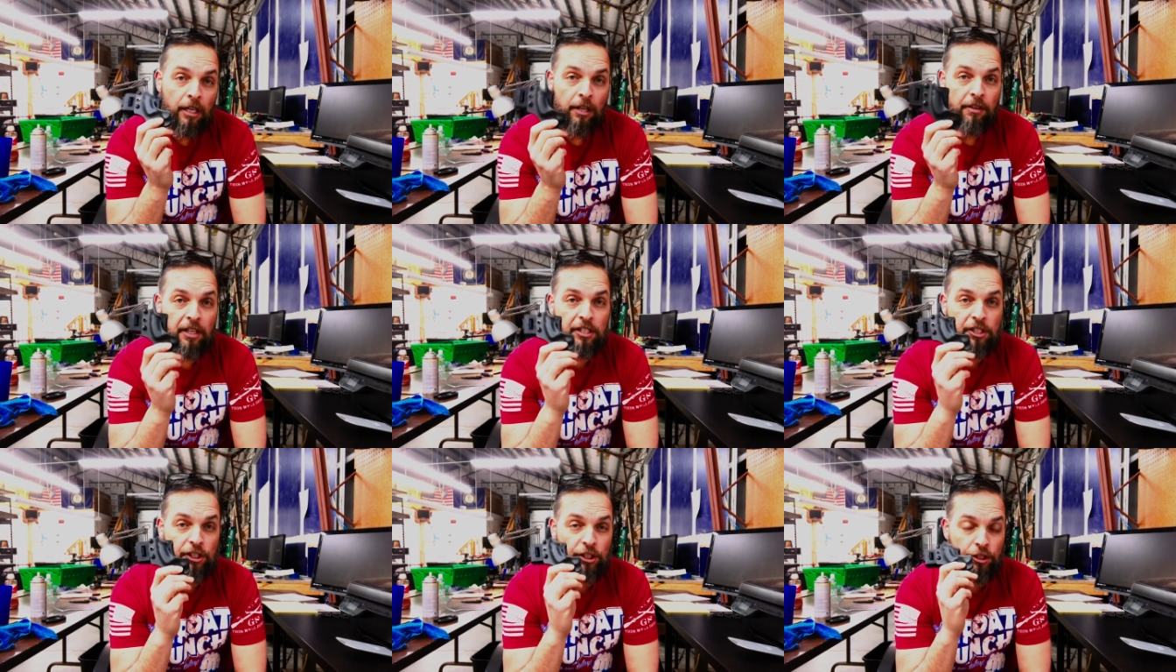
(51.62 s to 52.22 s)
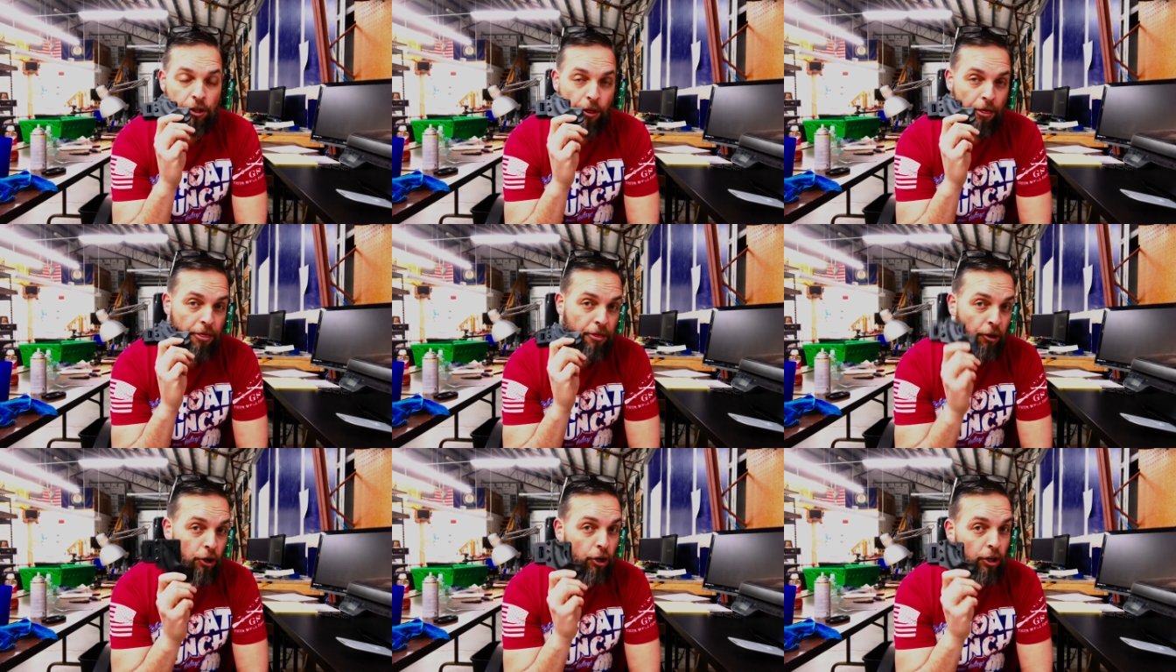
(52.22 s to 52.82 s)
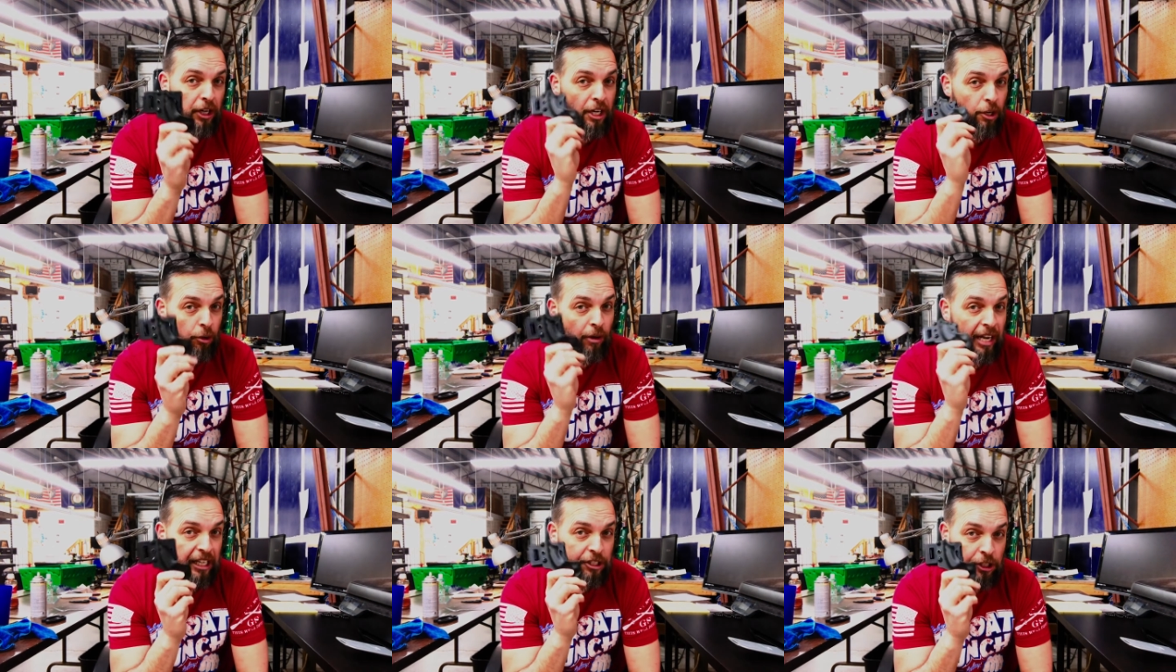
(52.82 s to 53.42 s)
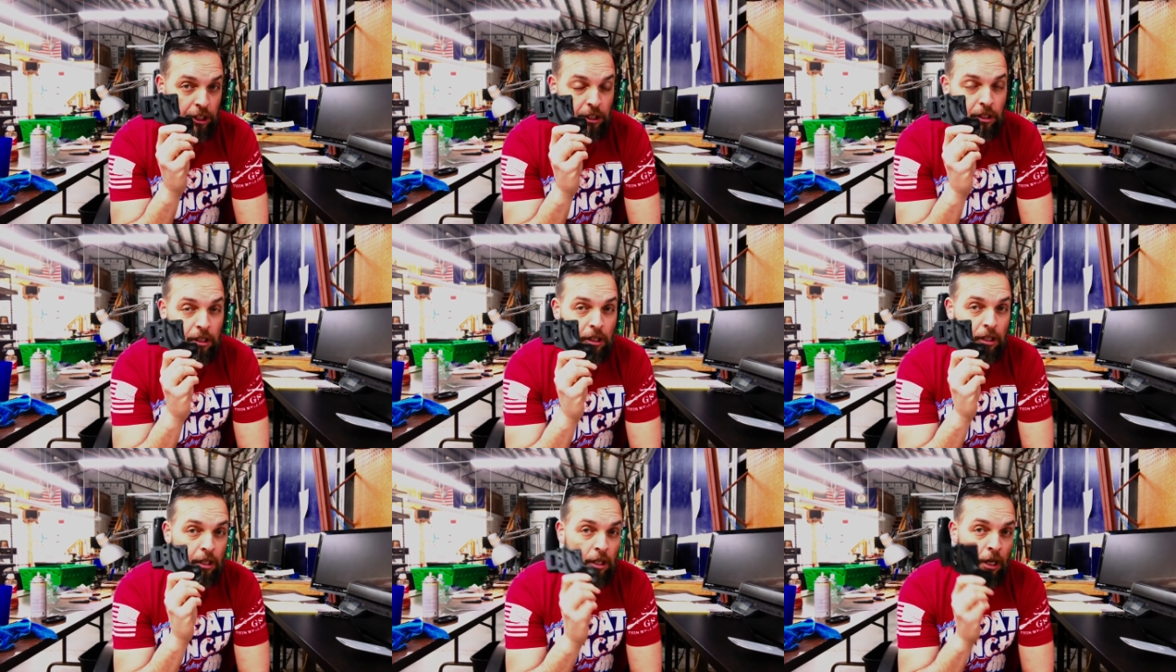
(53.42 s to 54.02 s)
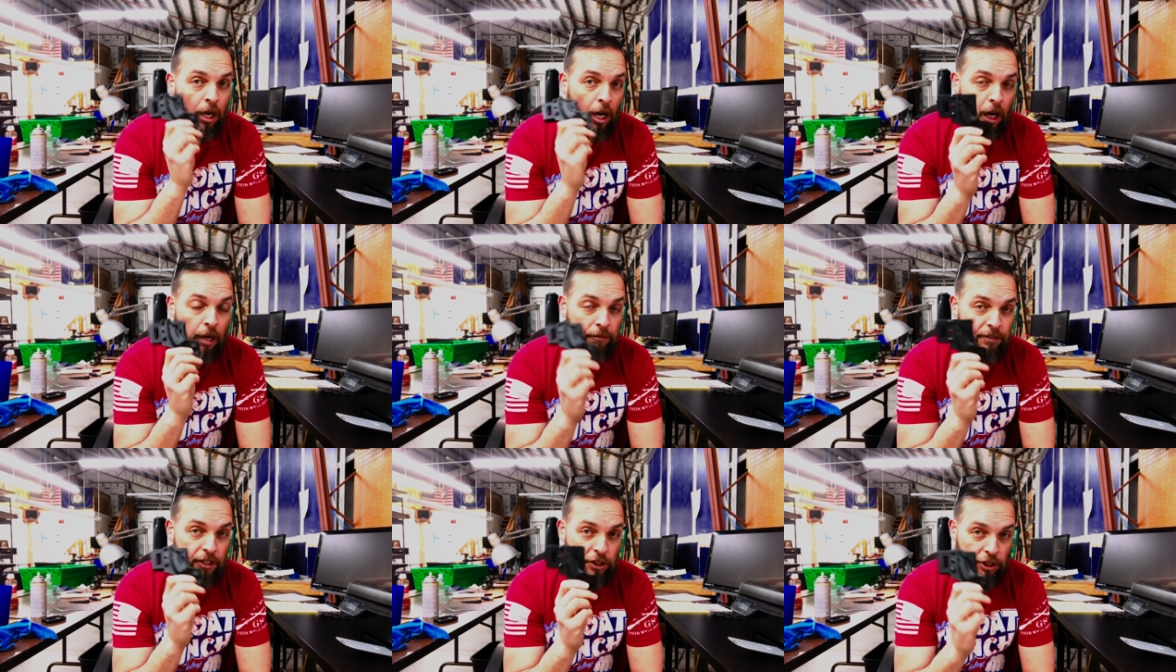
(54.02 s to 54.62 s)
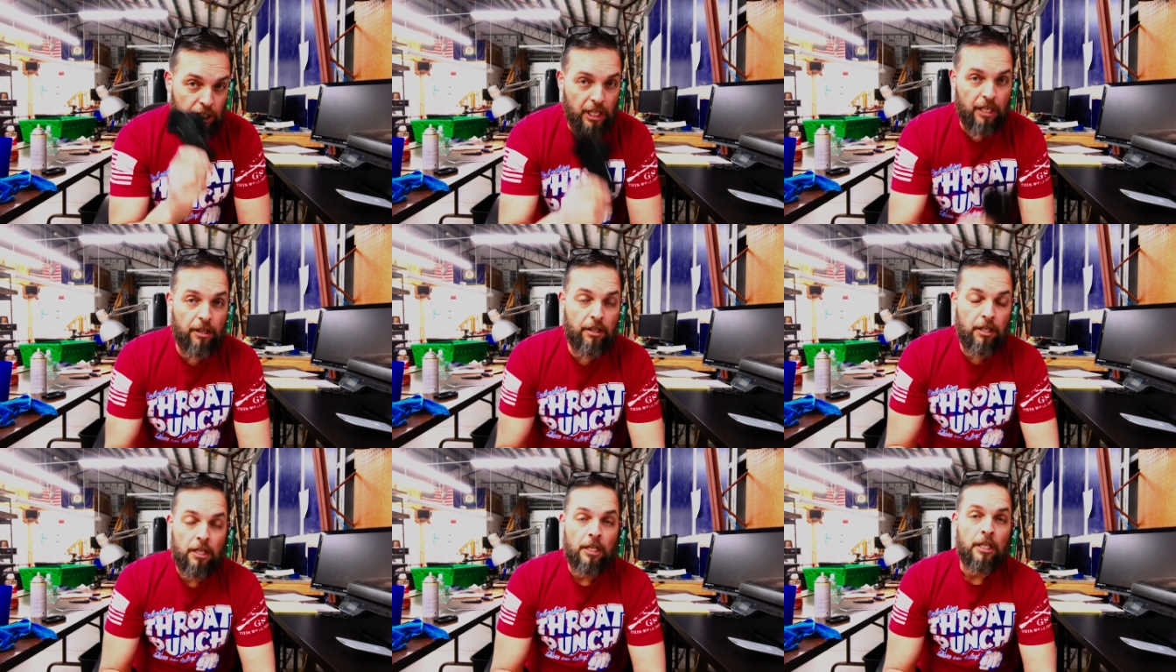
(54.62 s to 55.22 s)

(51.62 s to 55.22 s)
this is the third iteration of the sheath.